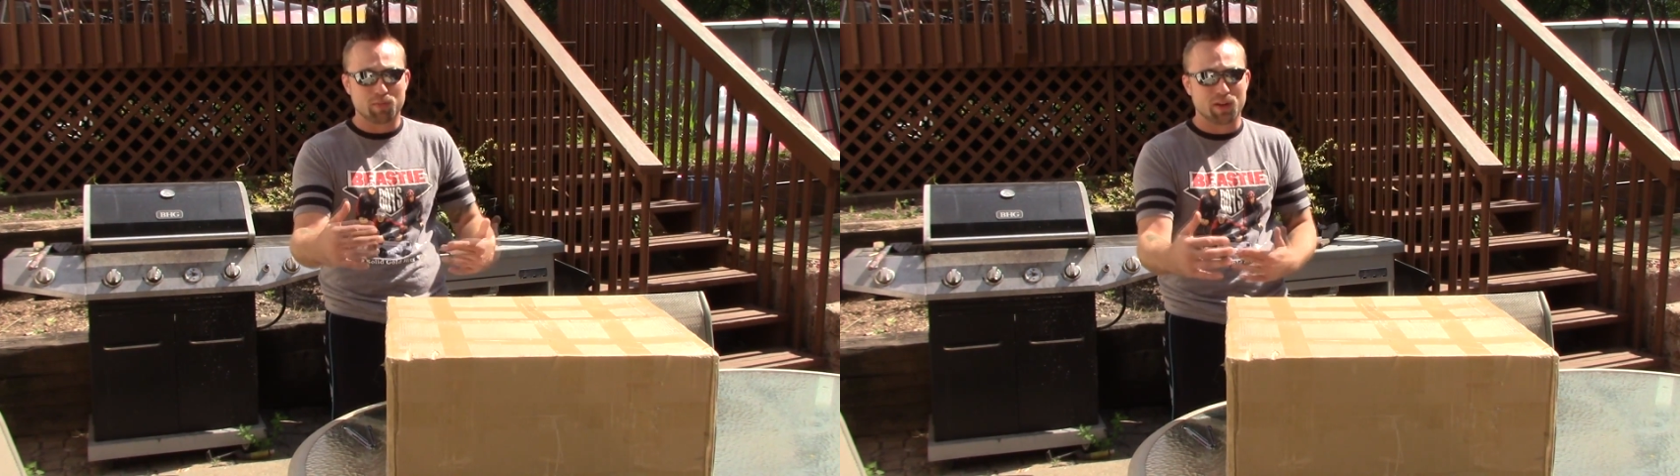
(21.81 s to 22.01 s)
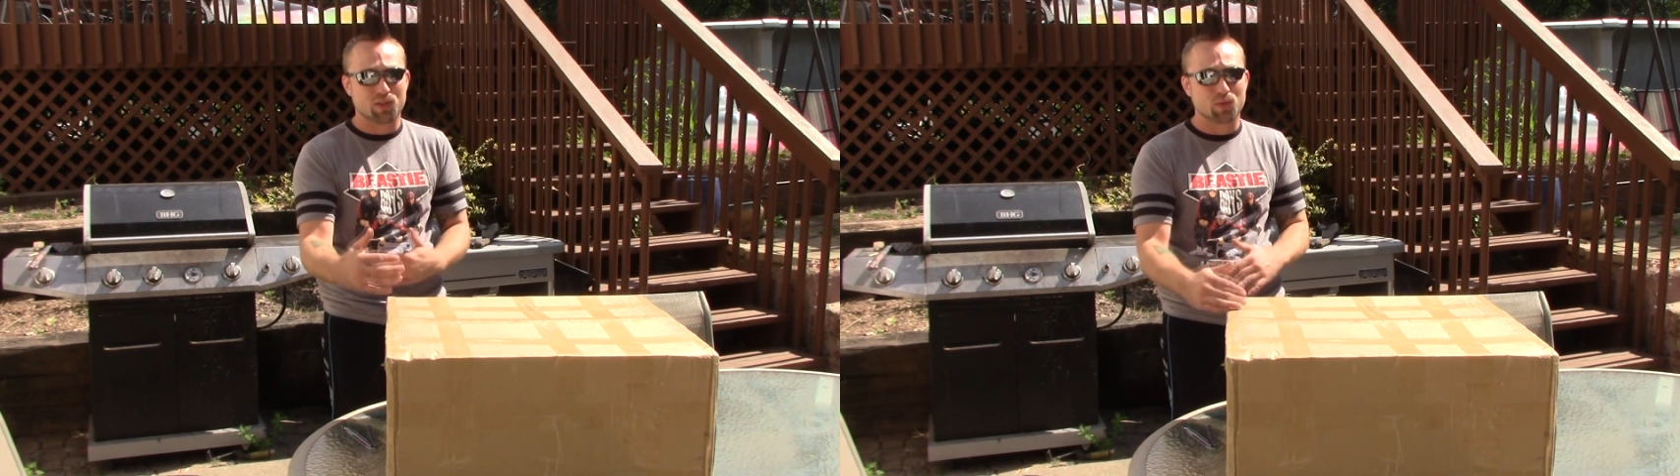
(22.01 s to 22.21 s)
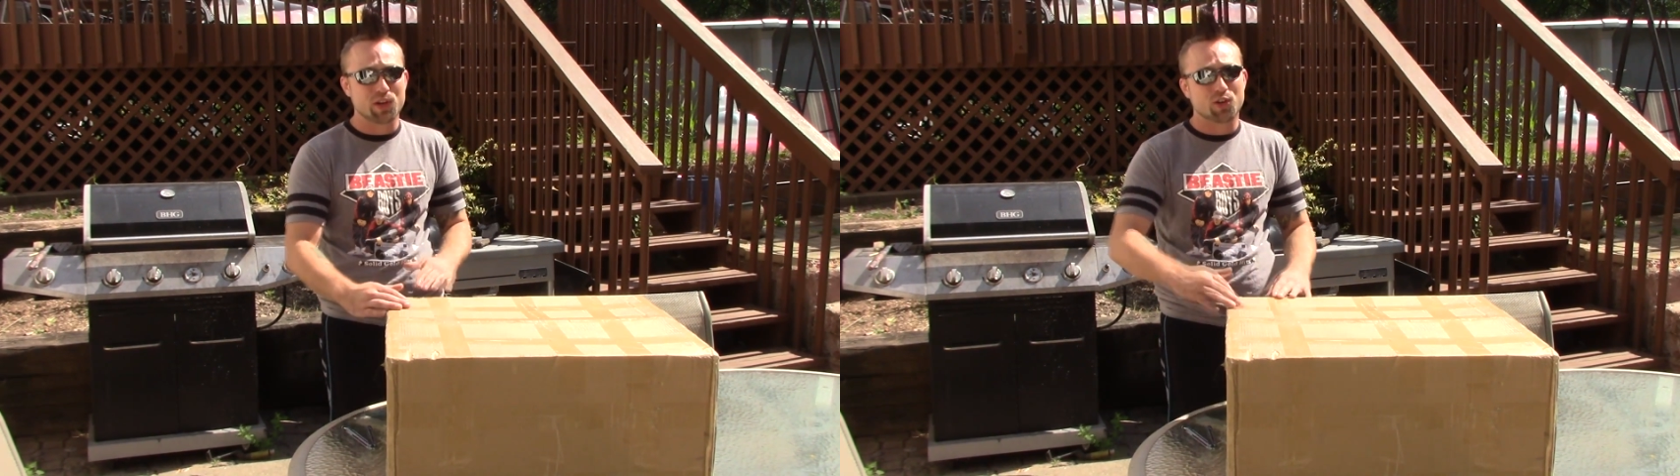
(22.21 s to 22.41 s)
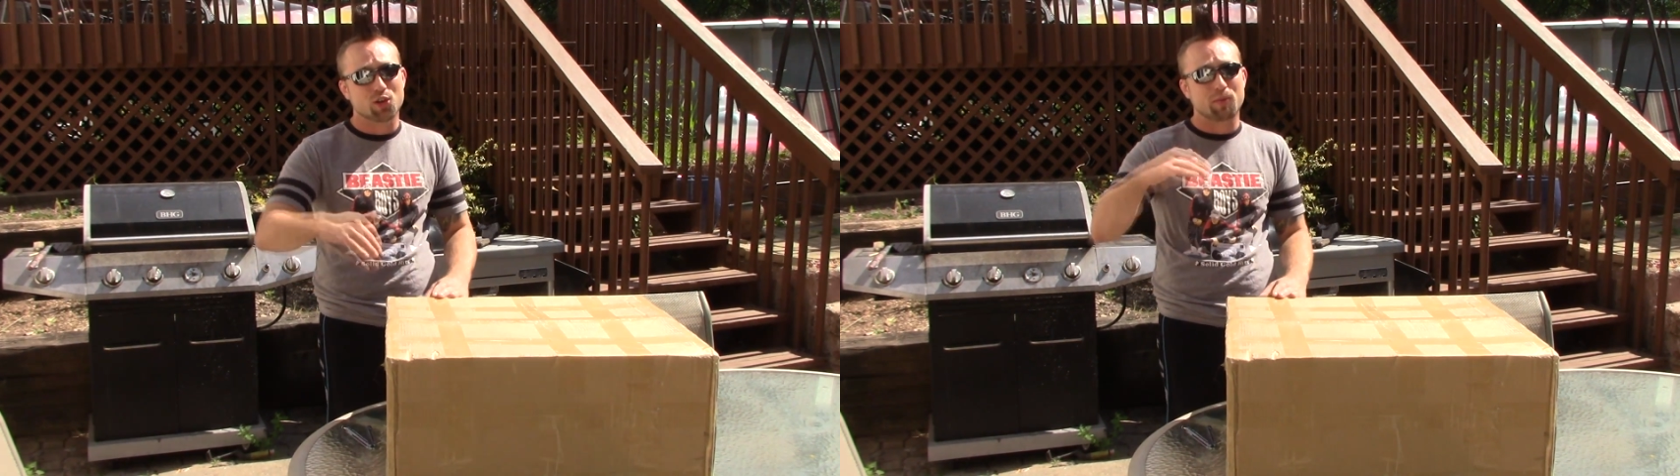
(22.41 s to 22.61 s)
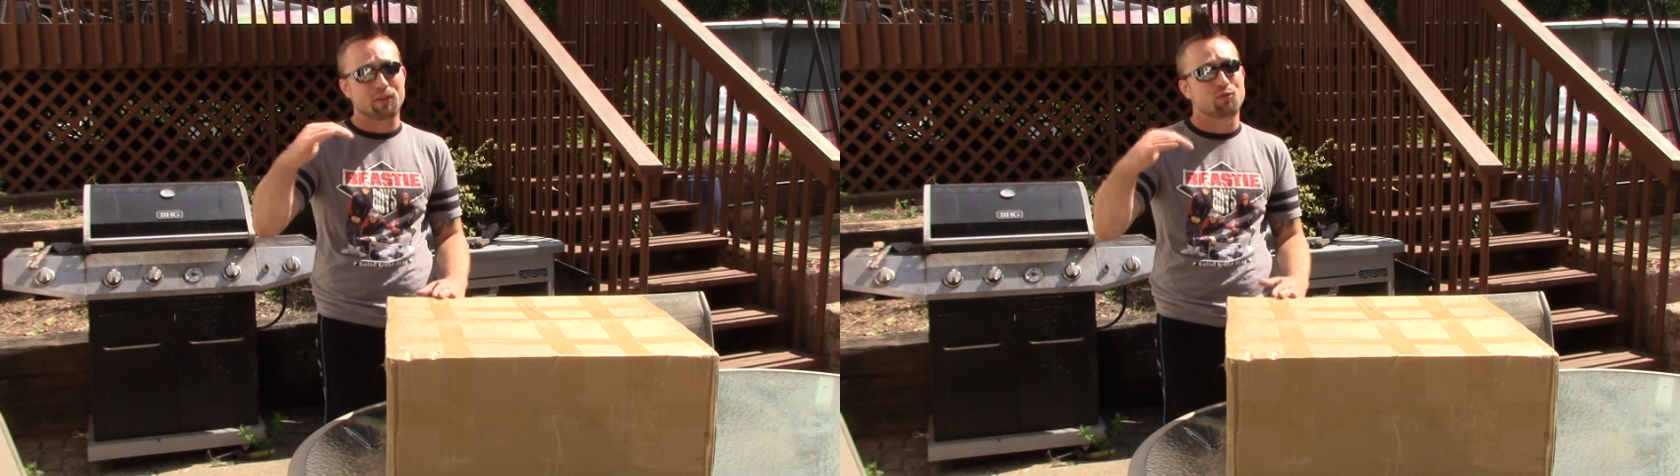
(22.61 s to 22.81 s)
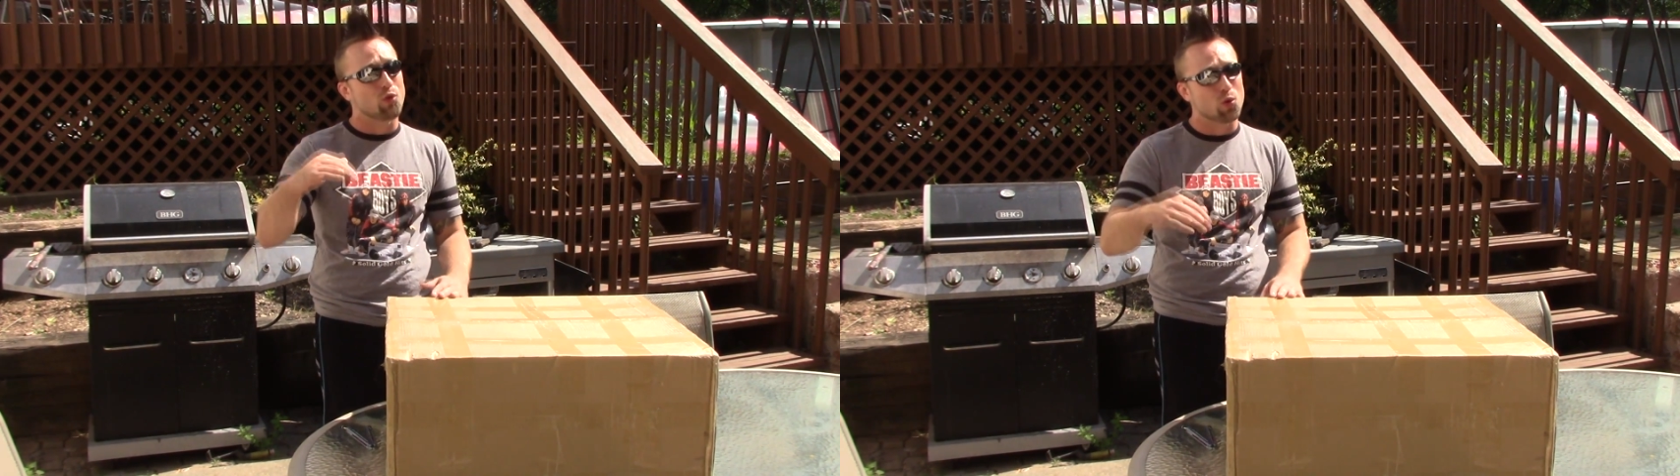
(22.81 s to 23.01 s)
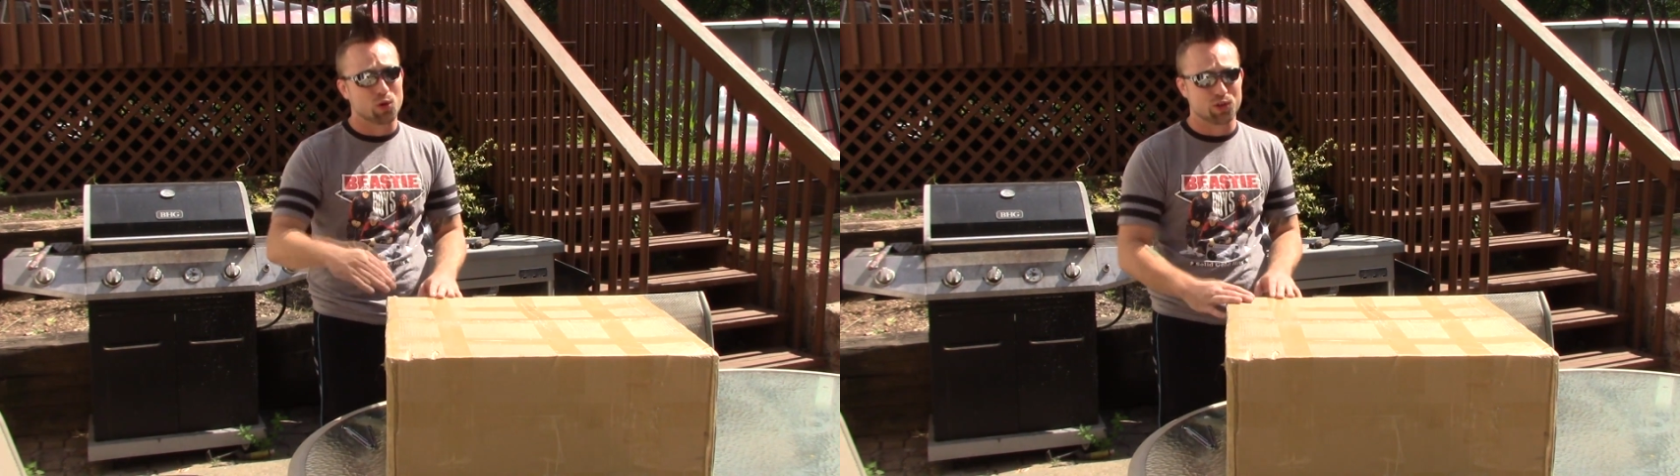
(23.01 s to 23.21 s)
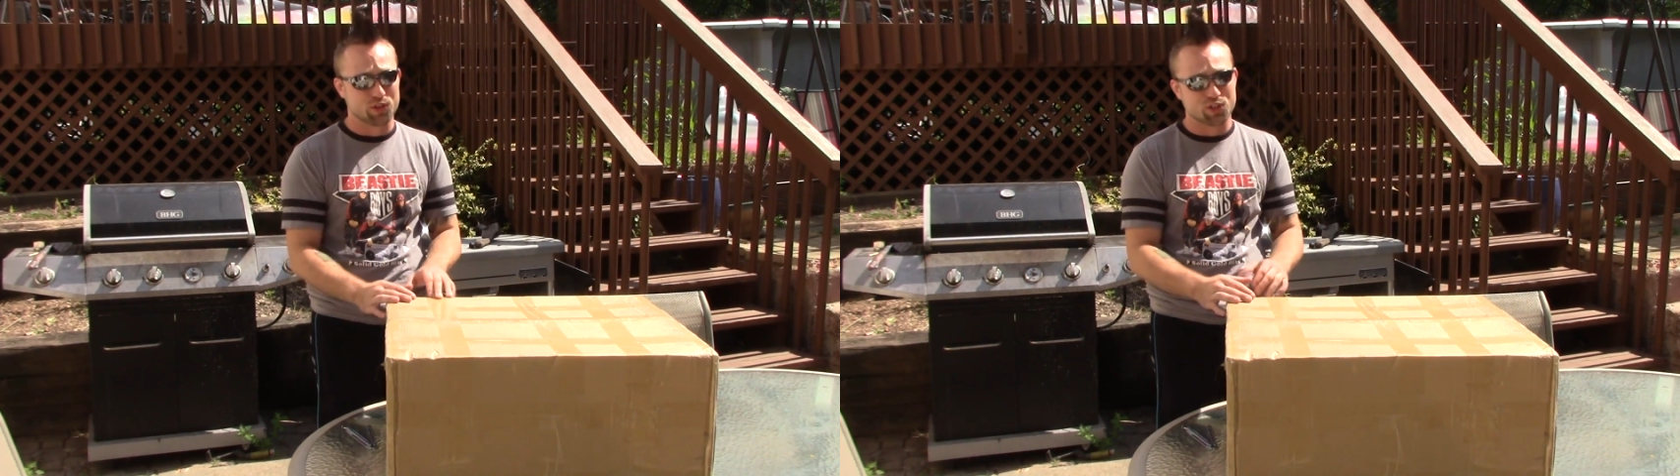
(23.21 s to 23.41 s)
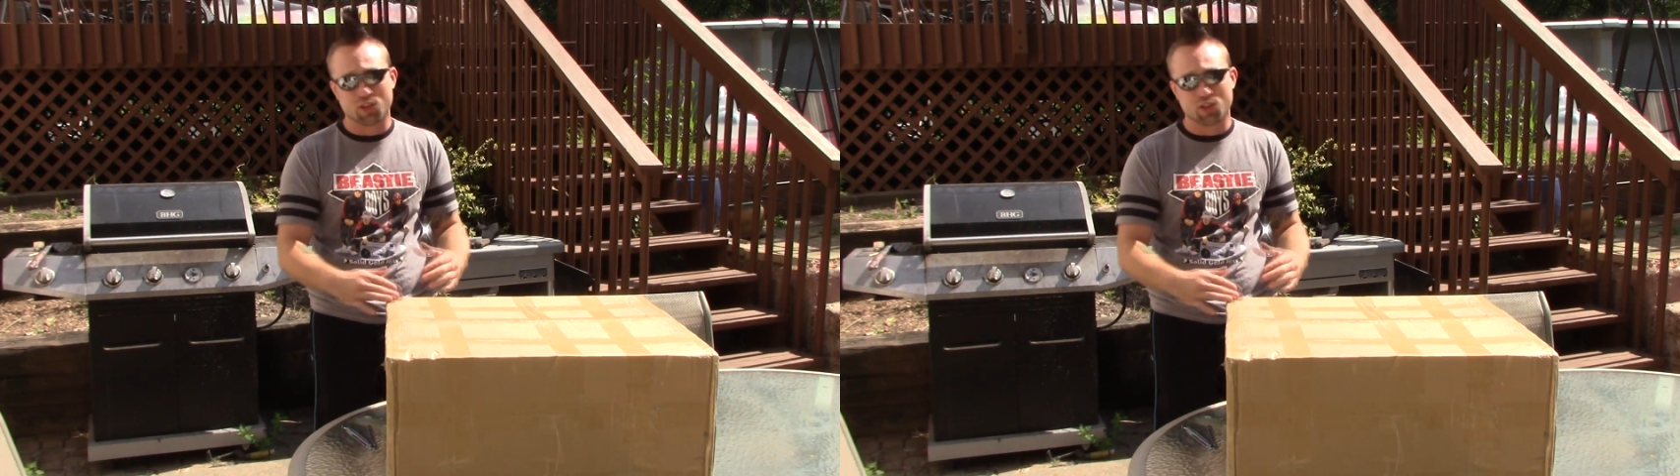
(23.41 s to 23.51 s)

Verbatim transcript: by 300 by 400,